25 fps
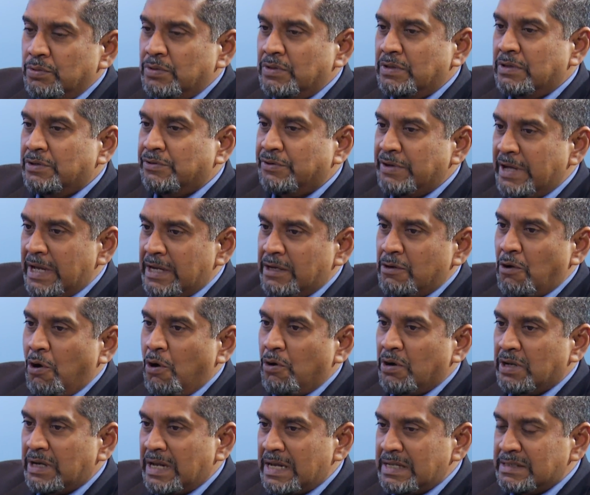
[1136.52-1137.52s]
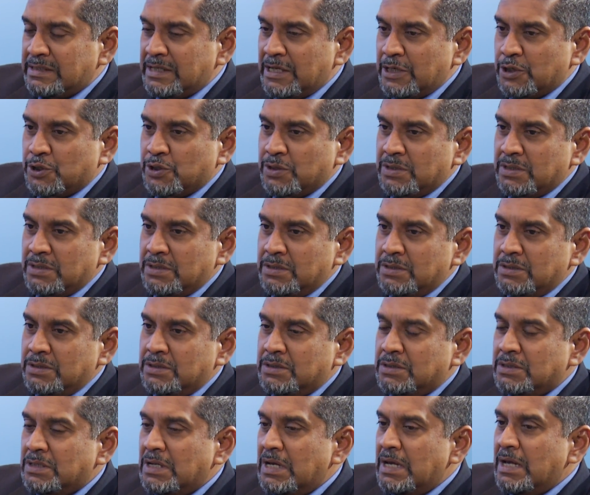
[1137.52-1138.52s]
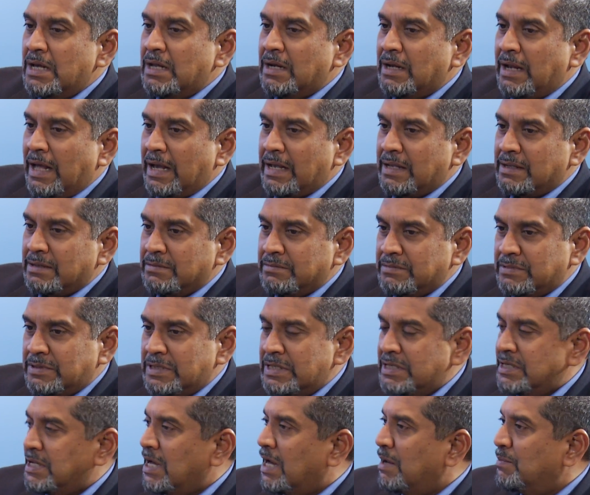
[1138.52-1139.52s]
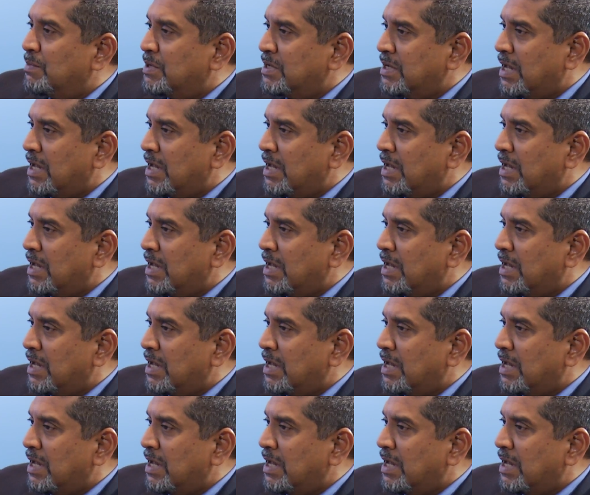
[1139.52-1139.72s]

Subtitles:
create organizations like Singam and